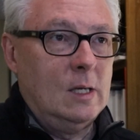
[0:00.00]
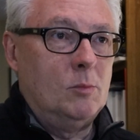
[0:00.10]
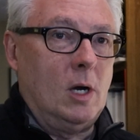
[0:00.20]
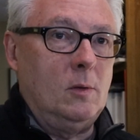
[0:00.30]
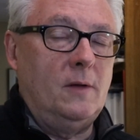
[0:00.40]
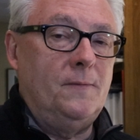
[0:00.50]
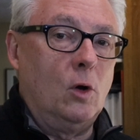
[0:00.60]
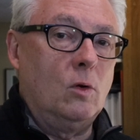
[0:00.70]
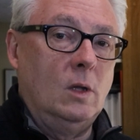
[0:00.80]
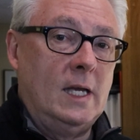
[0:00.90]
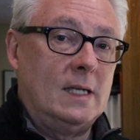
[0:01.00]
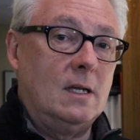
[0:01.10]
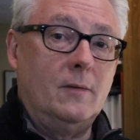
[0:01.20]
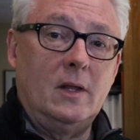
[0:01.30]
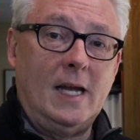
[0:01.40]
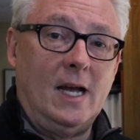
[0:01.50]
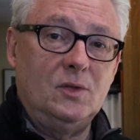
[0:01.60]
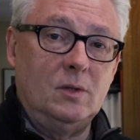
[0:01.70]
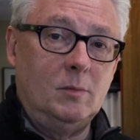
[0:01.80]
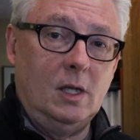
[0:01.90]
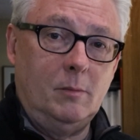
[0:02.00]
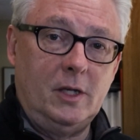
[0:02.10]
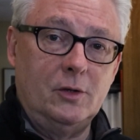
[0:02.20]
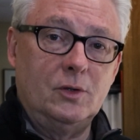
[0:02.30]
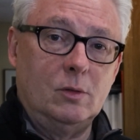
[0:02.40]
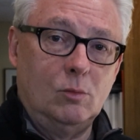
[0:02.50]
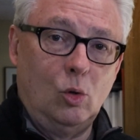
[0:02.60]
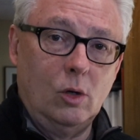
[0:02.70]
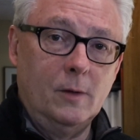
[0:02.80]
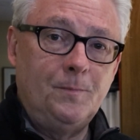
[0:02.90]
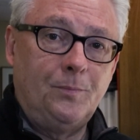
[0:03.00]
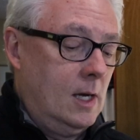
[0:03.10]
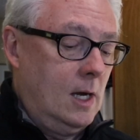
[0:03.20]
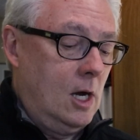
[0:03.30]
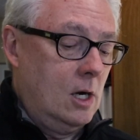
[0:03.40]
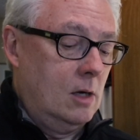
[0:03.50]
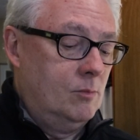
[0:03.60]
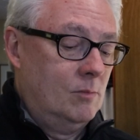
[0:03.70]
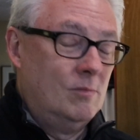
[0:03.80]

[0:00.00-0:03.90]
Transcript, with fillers: probably focal lengths of 1,000 millimeters or more are